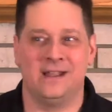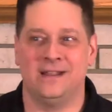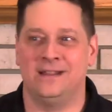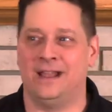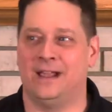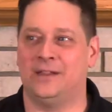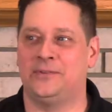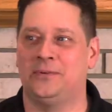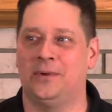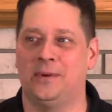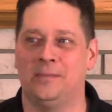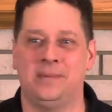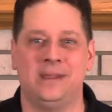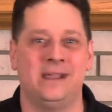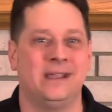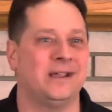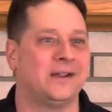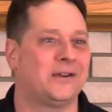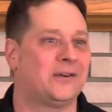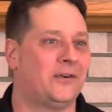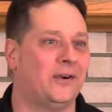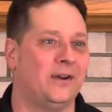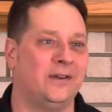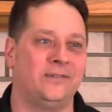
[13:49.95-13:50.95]
That's what being
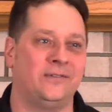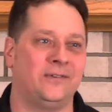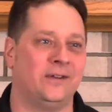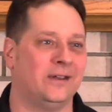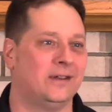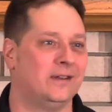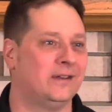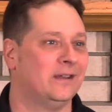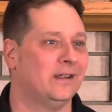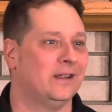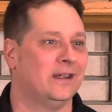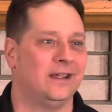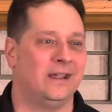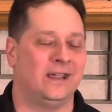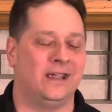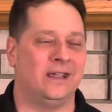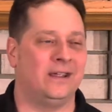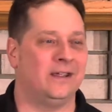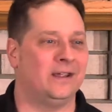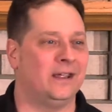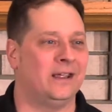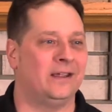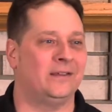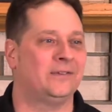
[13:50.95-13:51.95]
a Christian
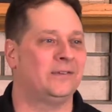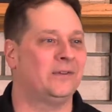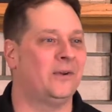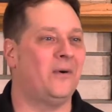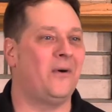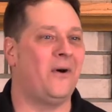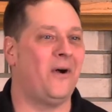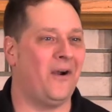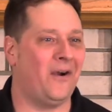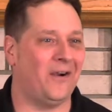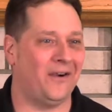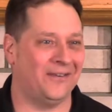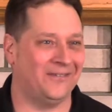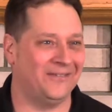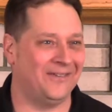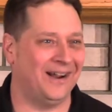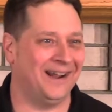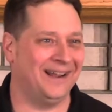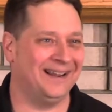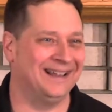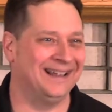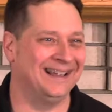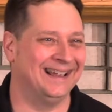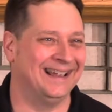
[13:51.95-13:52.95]
is, so hard,
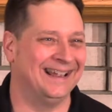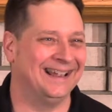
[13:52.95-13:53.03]
right?